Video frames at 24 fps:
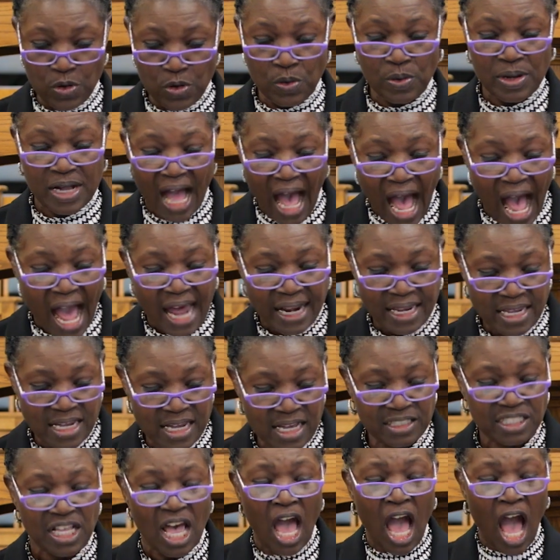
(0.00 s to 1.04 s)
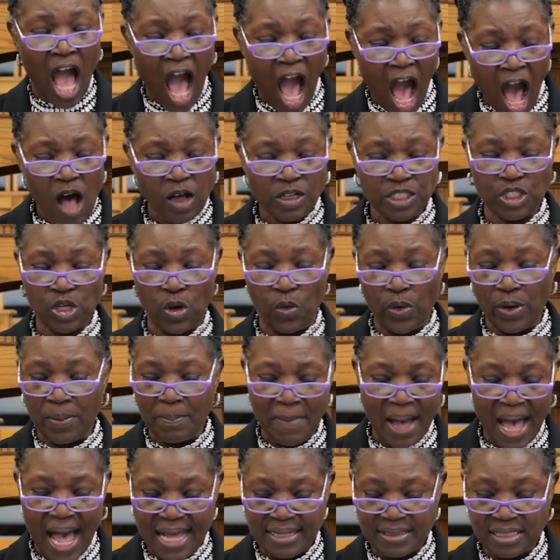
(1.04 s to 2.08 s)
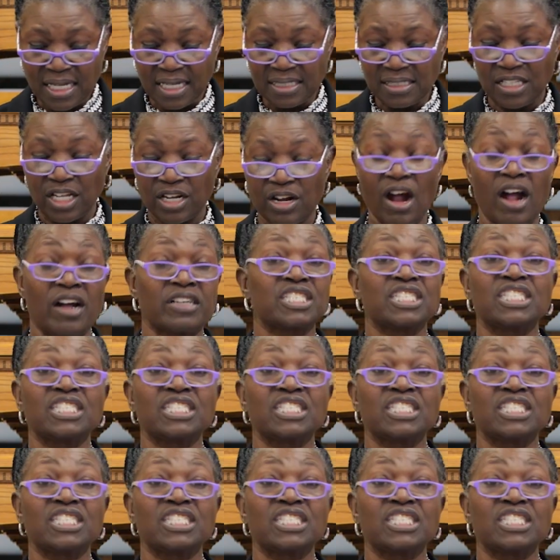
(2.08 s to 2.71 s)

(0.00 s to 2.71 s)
who God is also reminds us that our